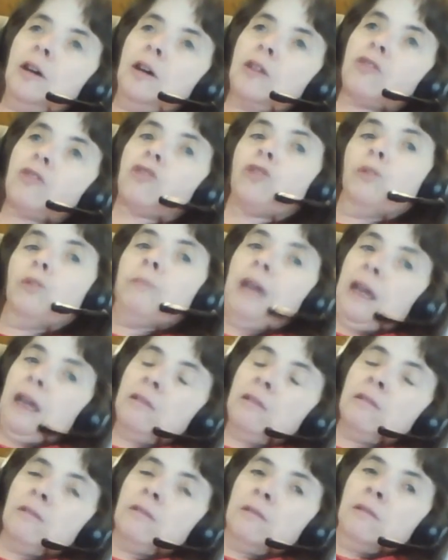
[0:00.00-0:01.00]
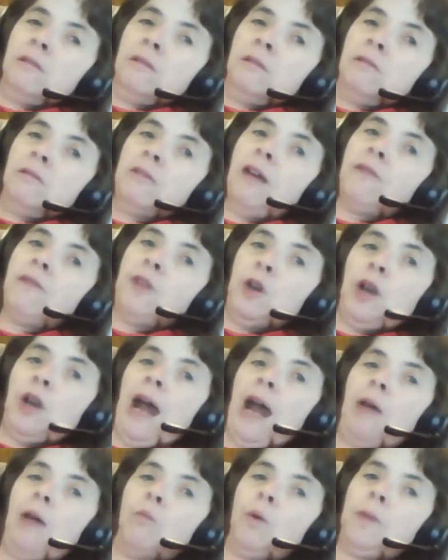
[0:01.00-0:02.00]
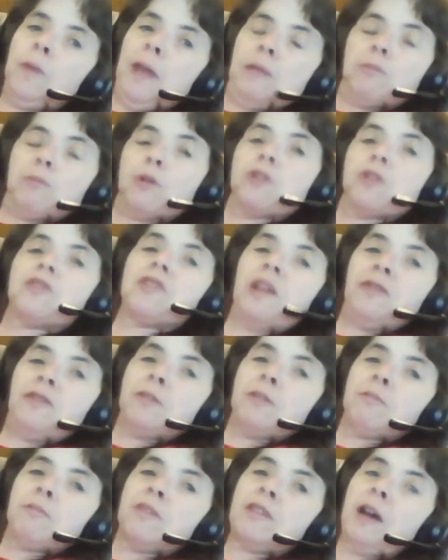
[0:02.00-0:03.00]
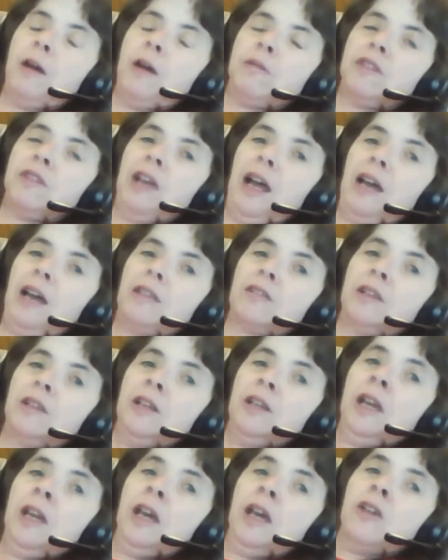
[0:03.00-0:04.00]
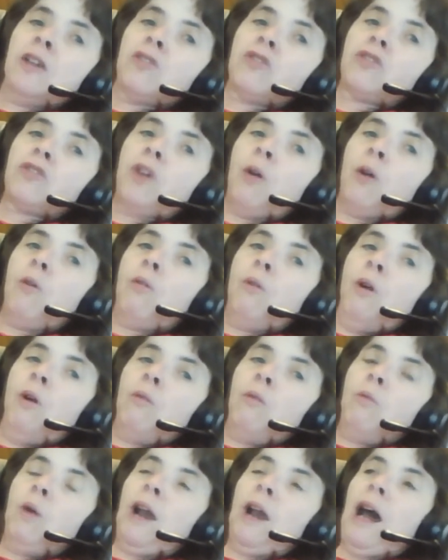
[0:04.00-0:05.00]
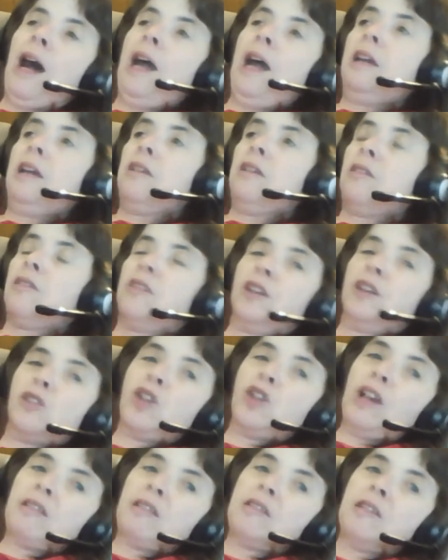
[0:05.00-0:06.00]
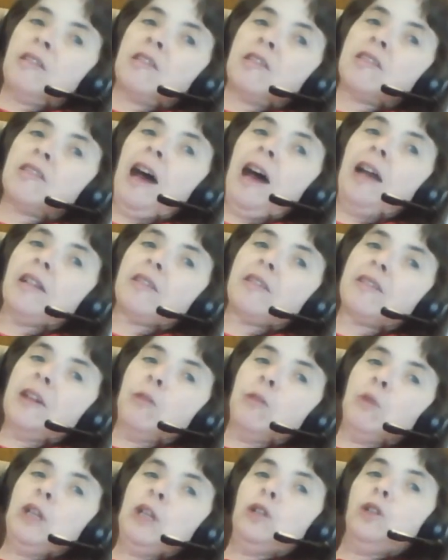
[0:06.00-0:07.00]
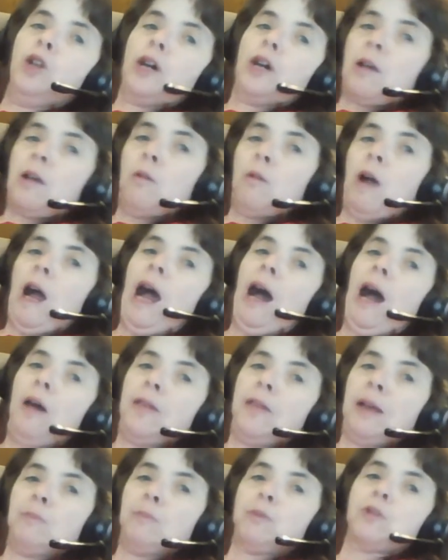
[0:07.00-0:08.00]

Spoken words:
assuming that they're not what they present themselves as. So what I suggest instead is that we look at how they